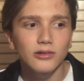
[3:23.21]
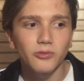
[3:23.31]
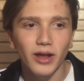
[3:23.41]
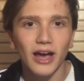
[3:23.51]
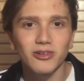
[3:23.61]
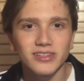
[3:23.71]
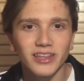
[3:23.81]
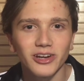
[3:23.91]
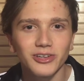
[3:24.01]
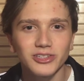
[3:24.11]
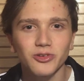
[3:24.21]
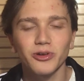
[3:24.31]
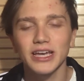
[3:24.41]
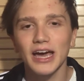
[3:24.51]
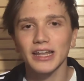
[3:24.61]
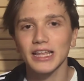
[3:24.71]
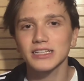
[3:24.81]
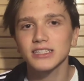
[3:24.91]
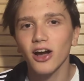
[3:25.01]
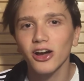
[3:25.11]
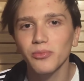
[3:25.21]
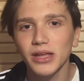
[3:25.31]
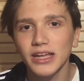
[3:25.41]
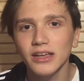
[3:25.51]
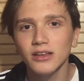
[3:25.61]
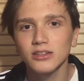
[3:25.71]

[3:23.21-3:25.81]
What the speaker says: when I was little, so it kind of like scarred me.